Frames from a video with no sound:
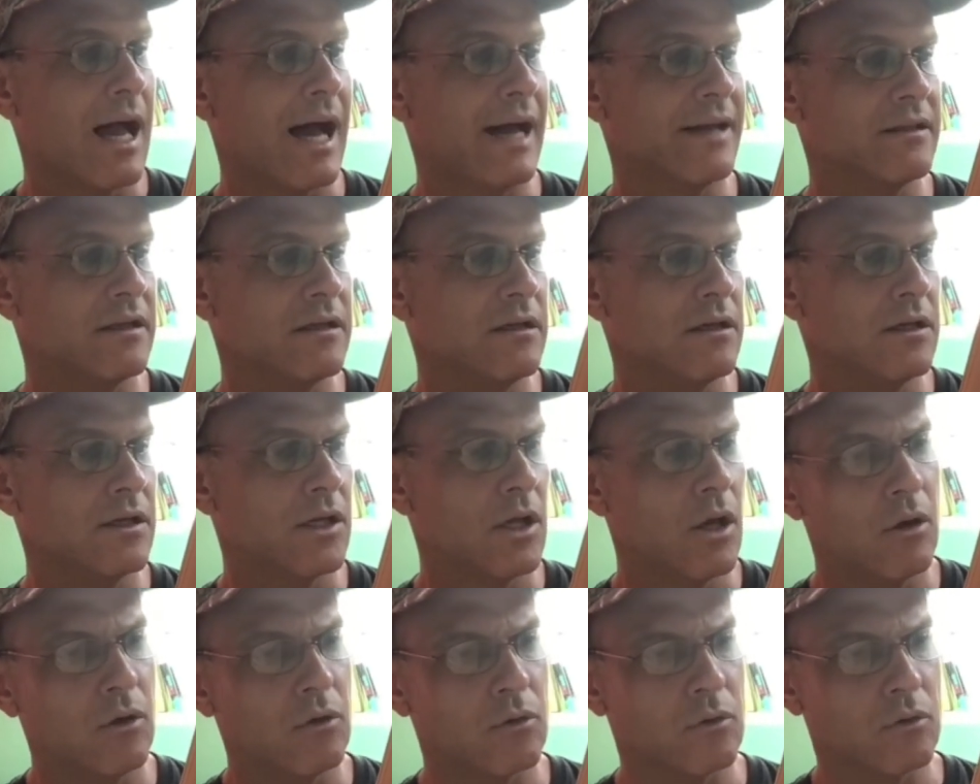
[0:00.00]
"I didn't
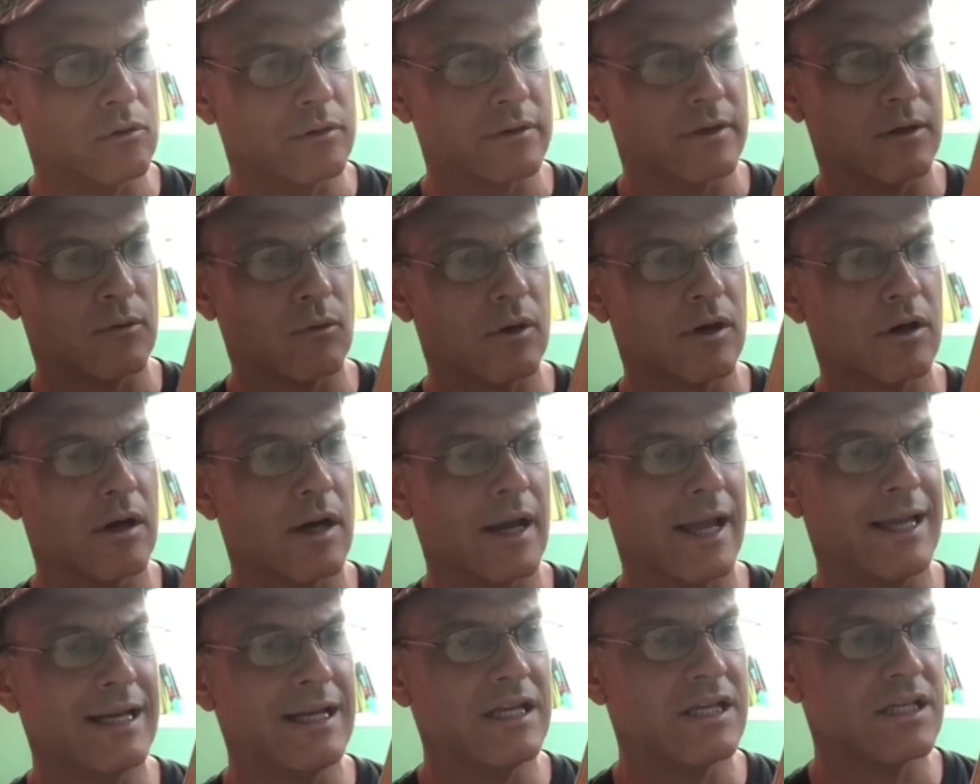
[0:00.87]
know there were
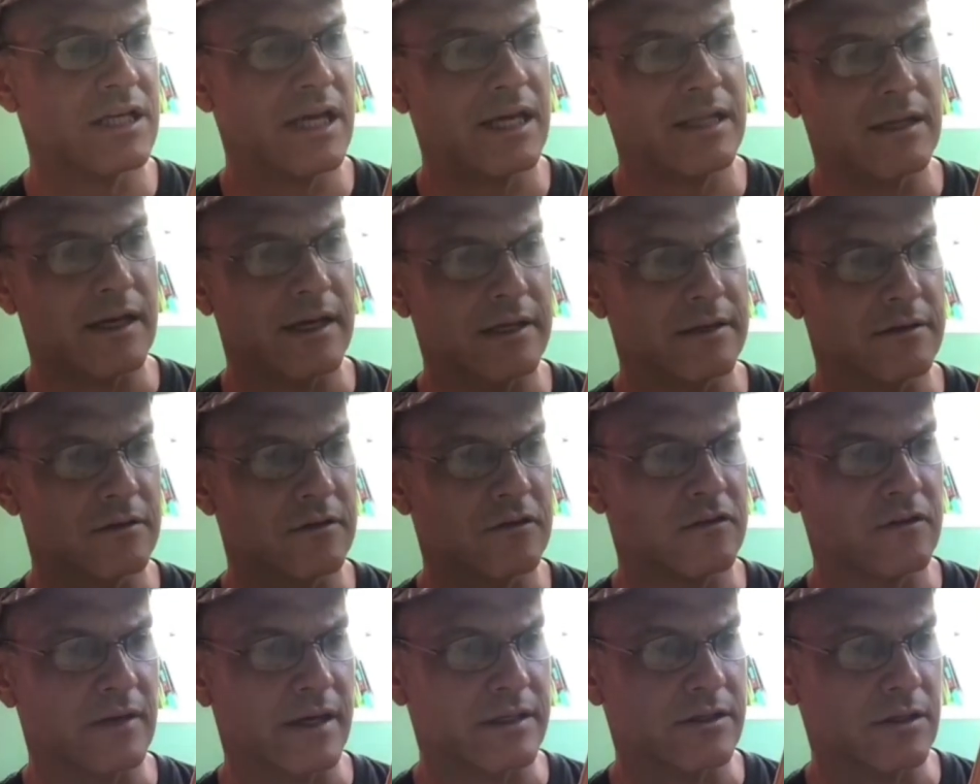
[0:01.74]
any Jedi in
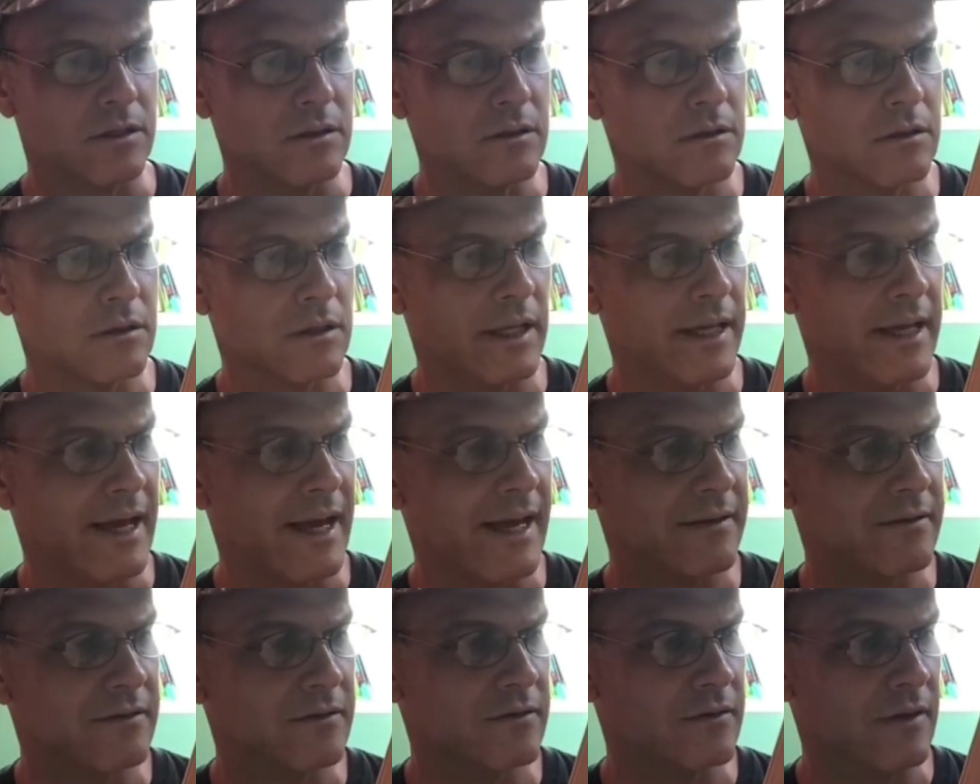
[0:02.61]
this sector,"
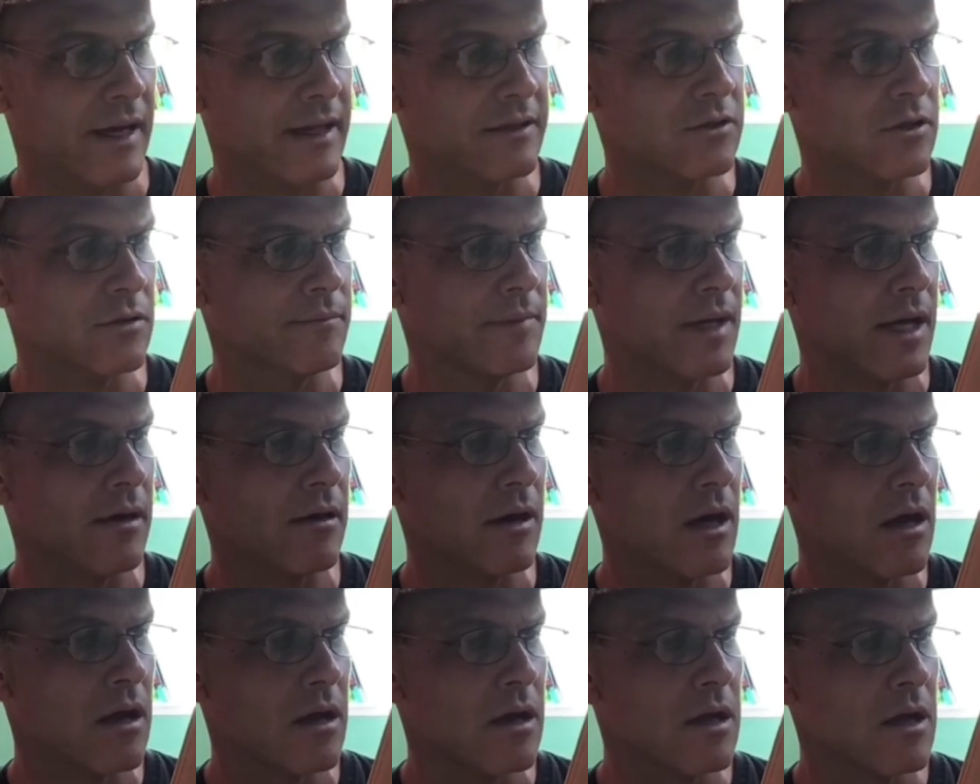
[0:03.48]
Leia said to
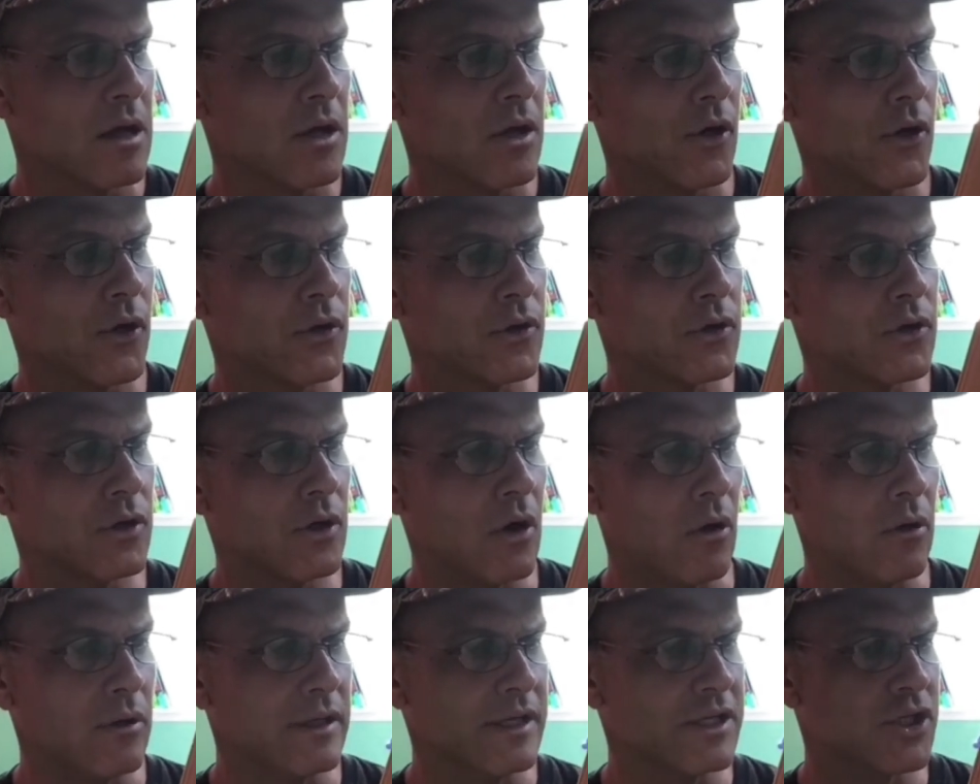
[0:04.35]
Mara, who could
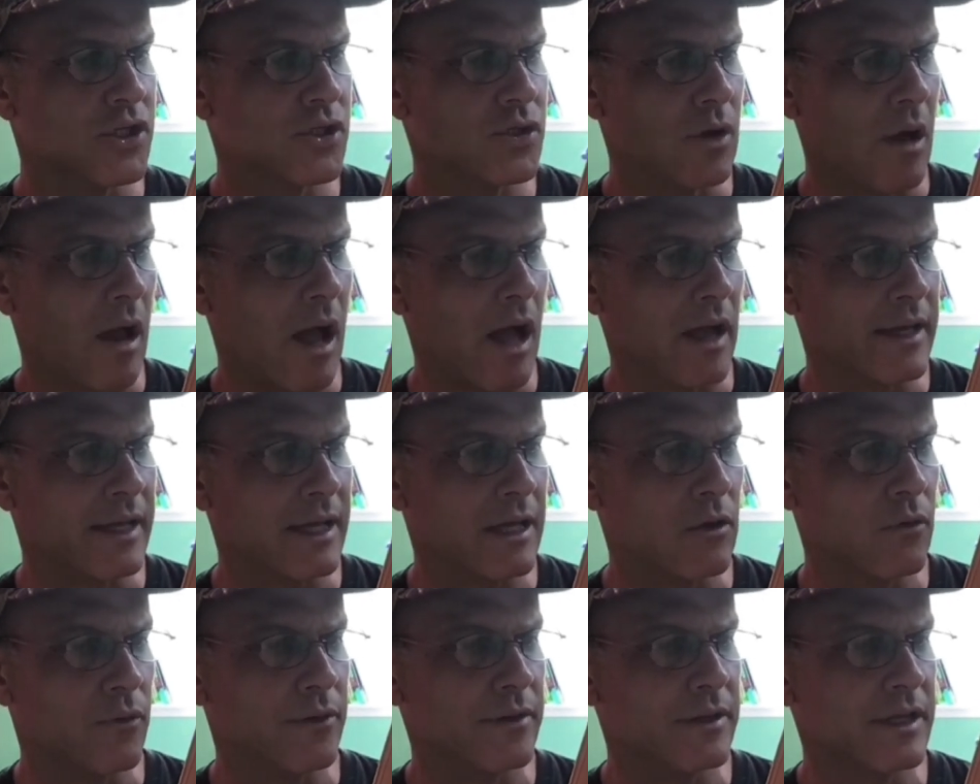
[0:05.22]
only shrug,
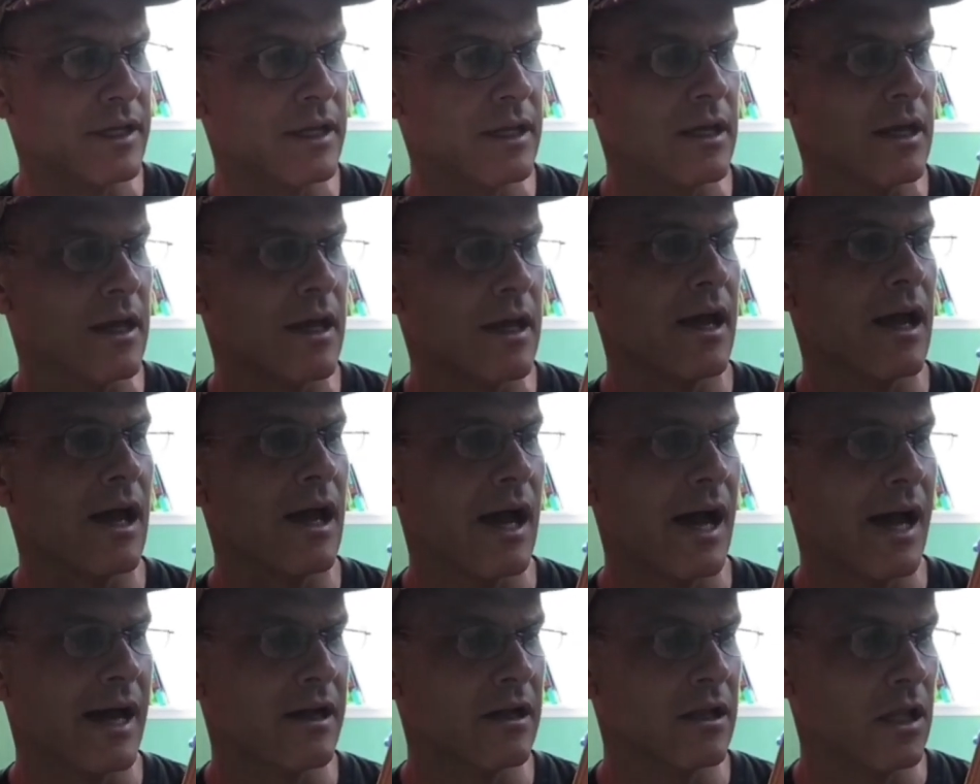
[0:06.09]
equally
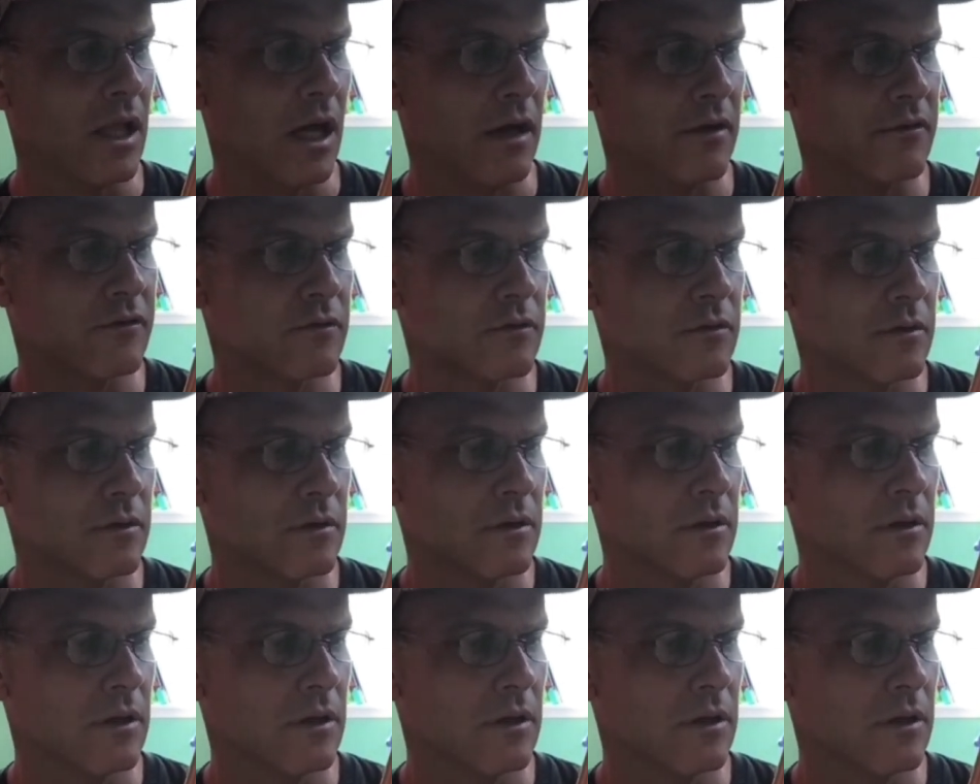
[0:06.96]
at a loss.